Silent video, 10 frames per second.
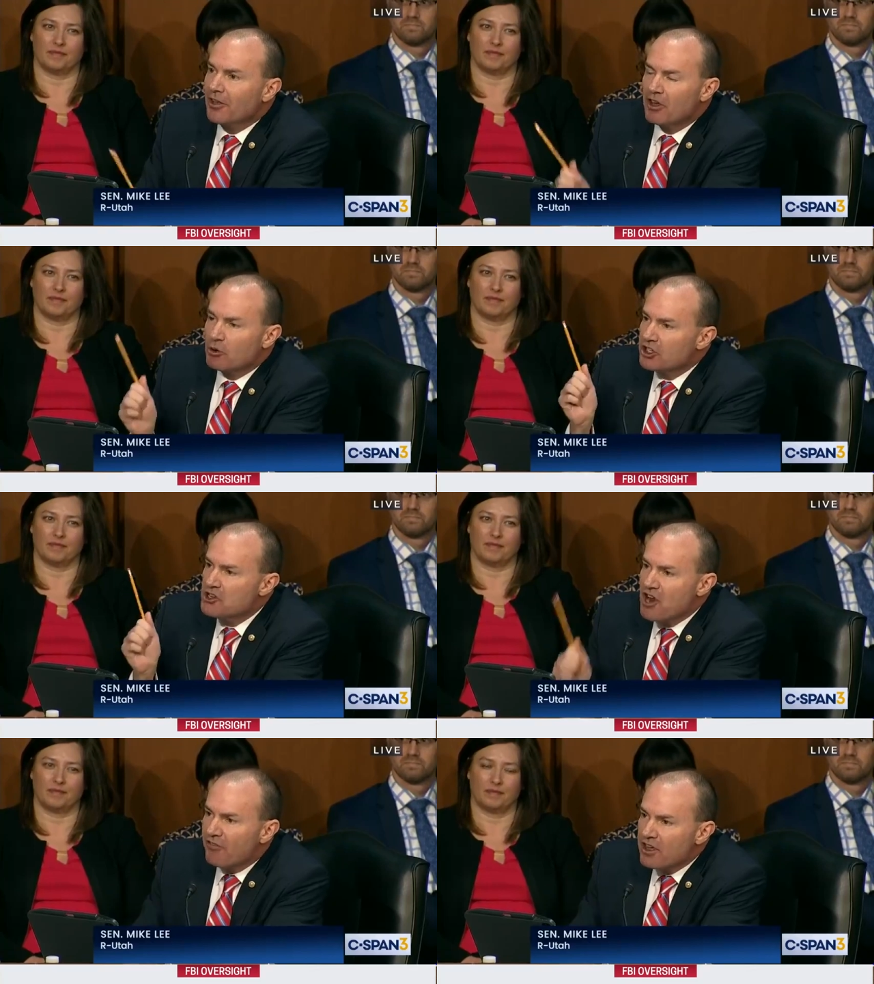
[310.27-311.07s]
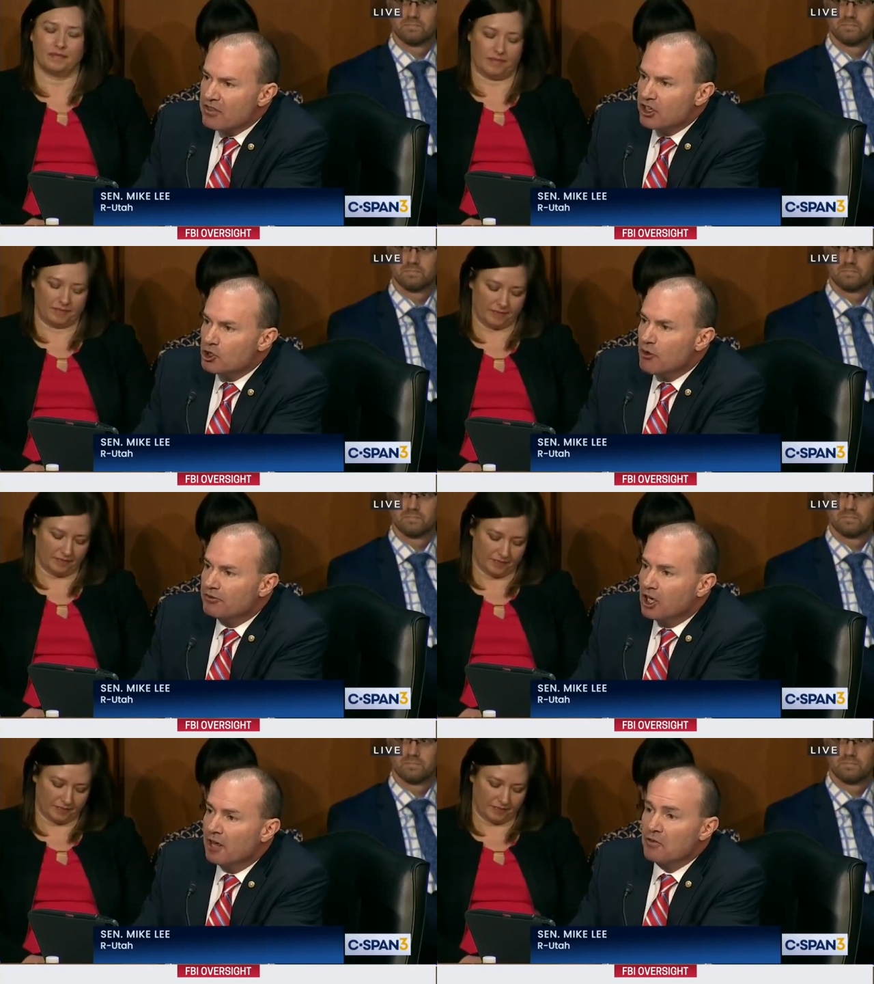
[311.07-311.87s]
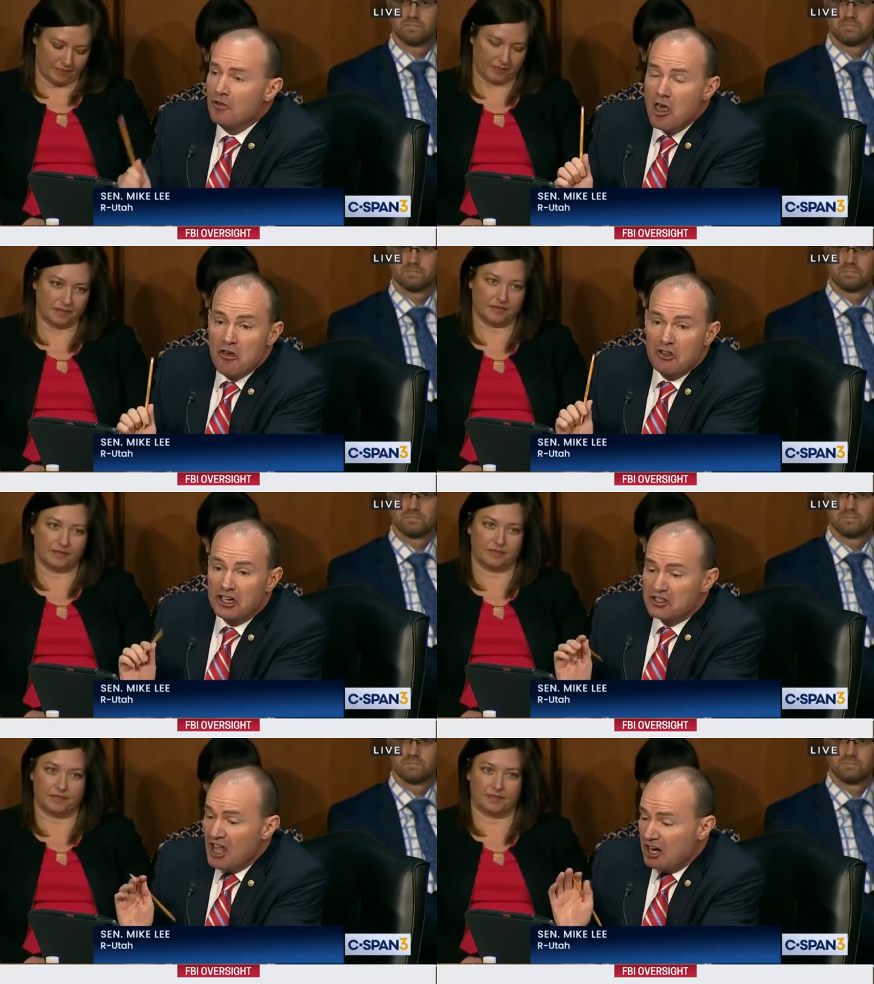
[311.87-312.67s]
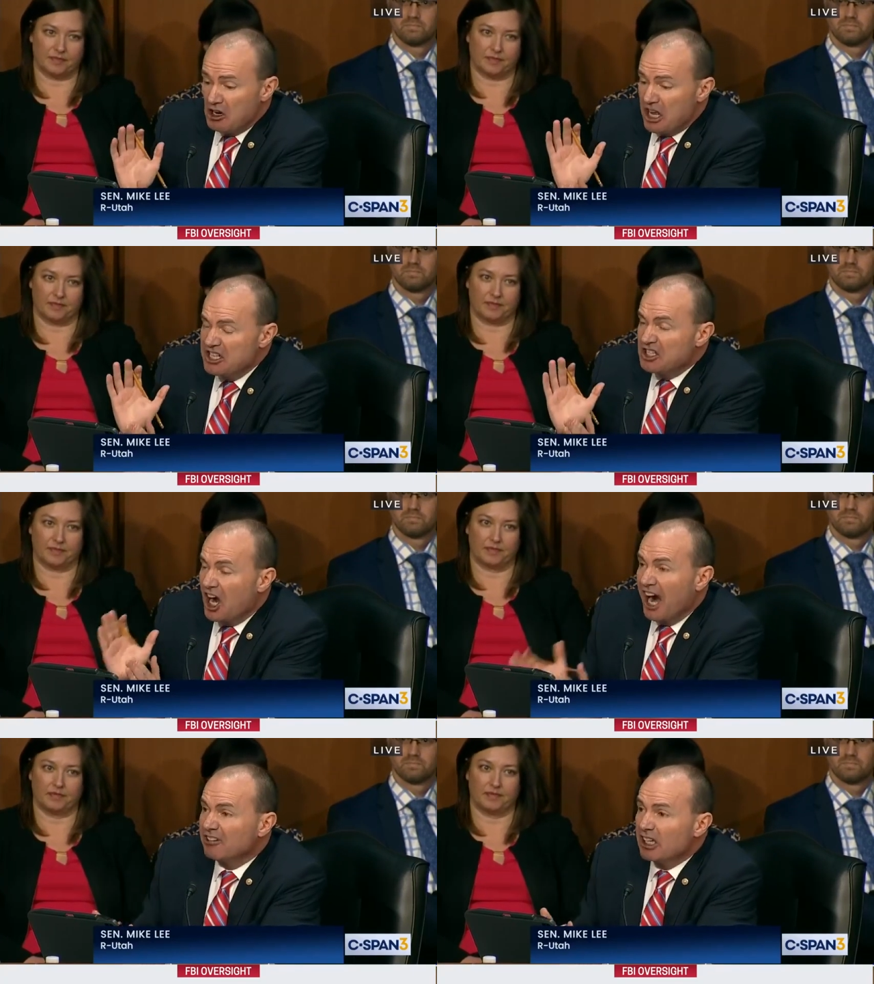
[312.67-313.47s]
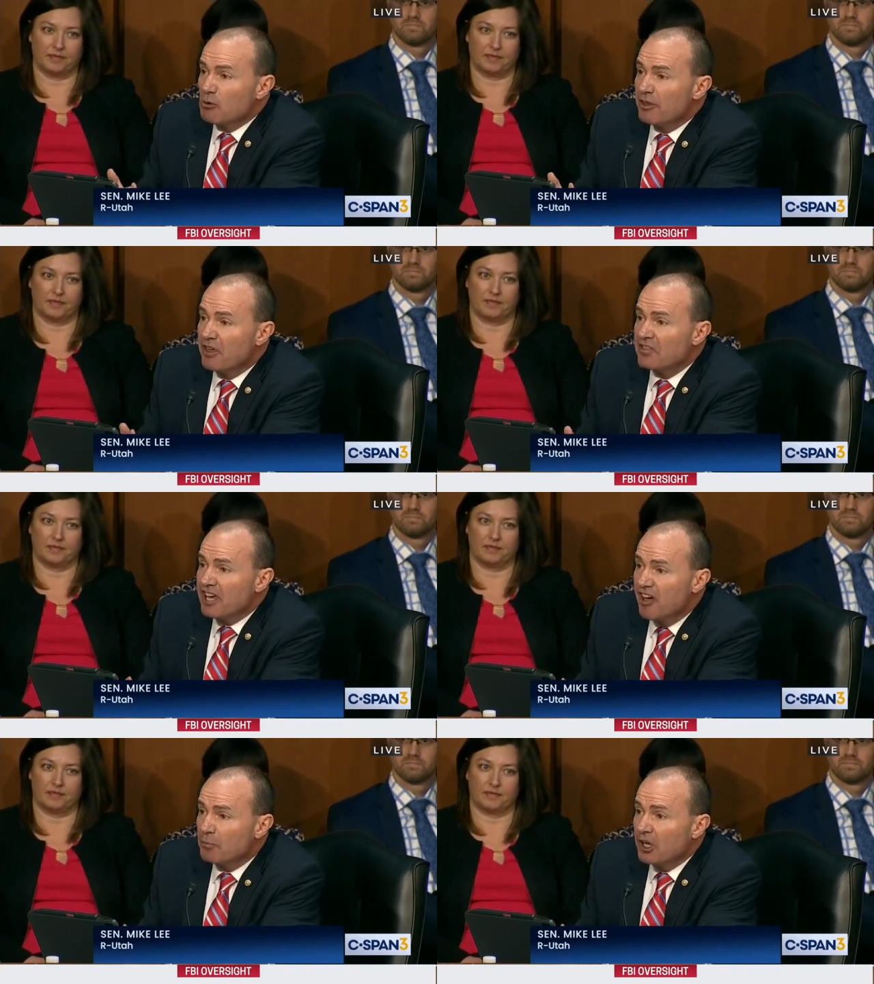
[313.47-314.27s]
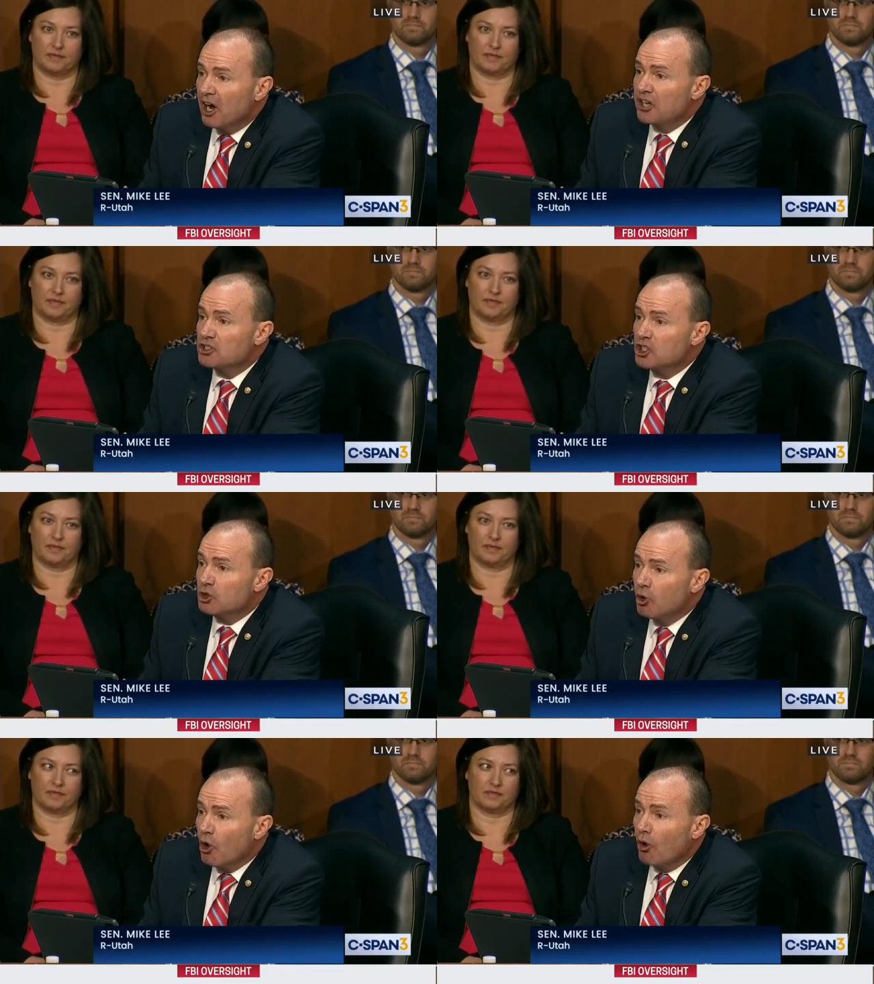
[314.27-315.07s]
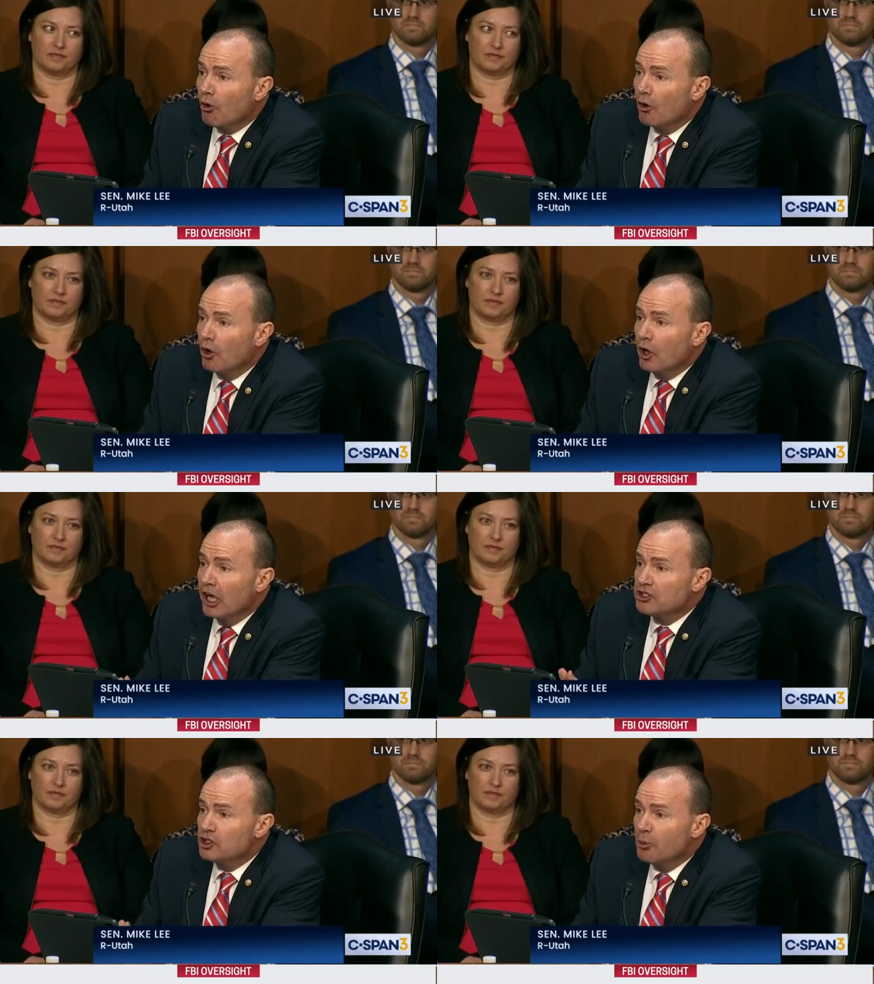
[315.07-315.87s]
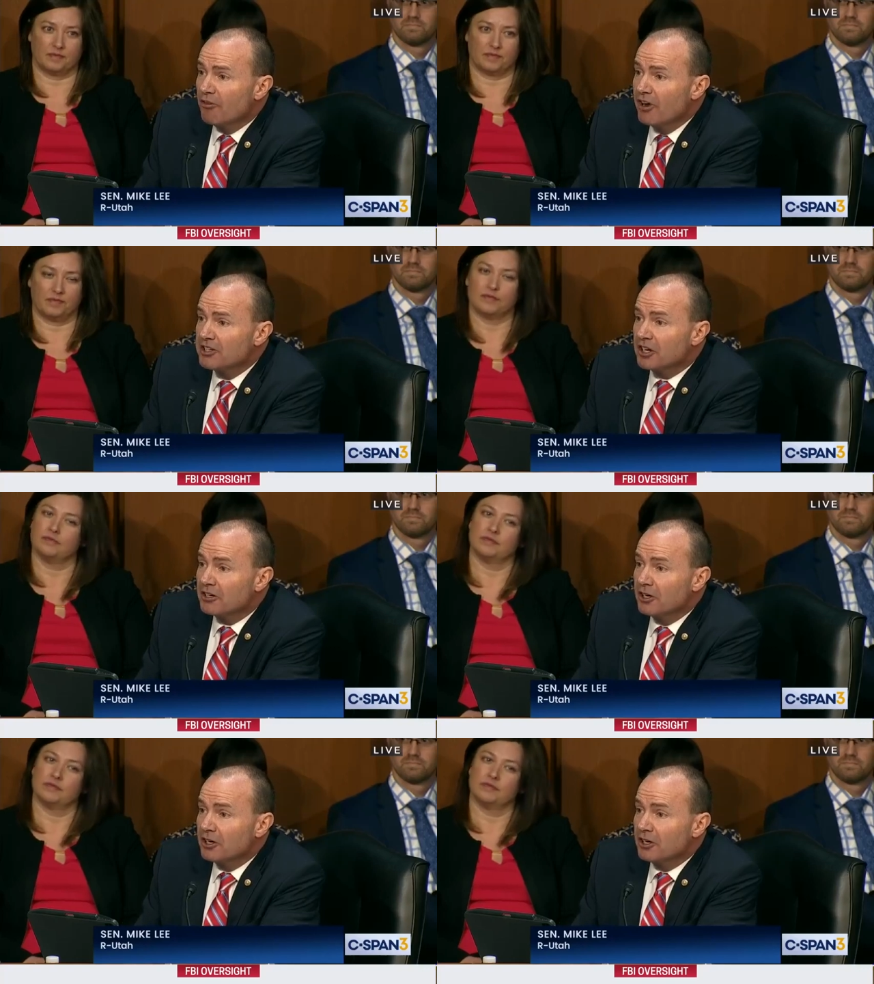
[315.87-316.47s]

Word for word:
Speaker 1: There is nothing that you have done that is not entirely within the FBI's control and supervision.